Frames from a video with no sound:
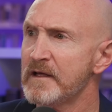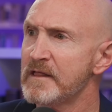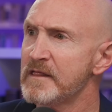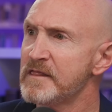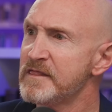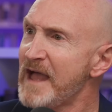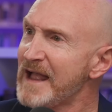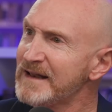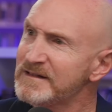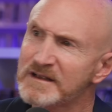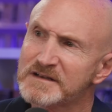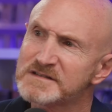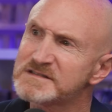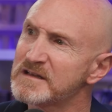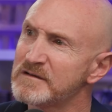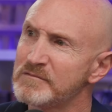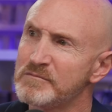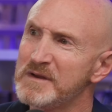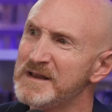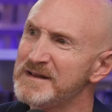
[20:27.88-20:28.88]
That
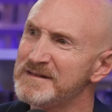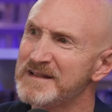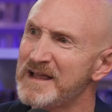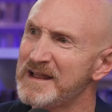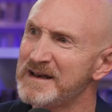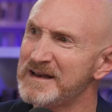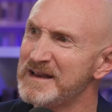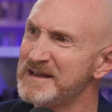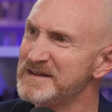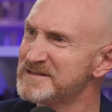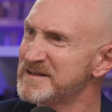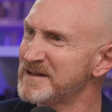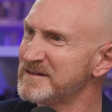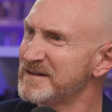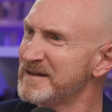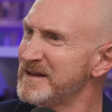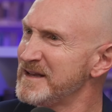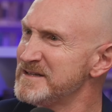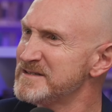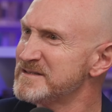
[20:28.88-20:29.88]
doesn't mean that he's
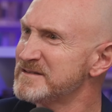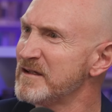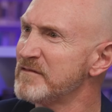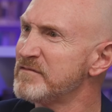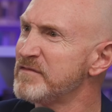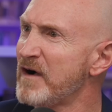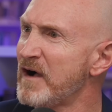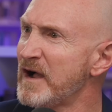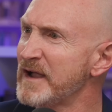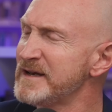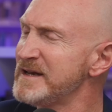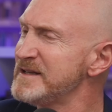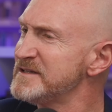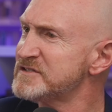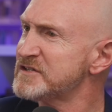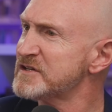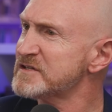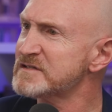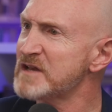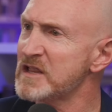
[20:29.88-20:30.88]
divine. Yeah. He's
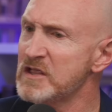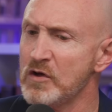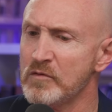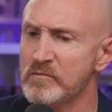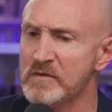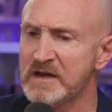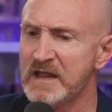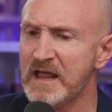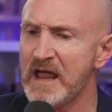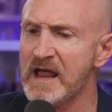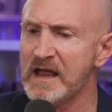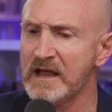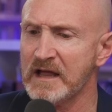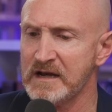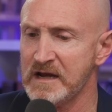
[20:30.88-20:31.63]
just a human king.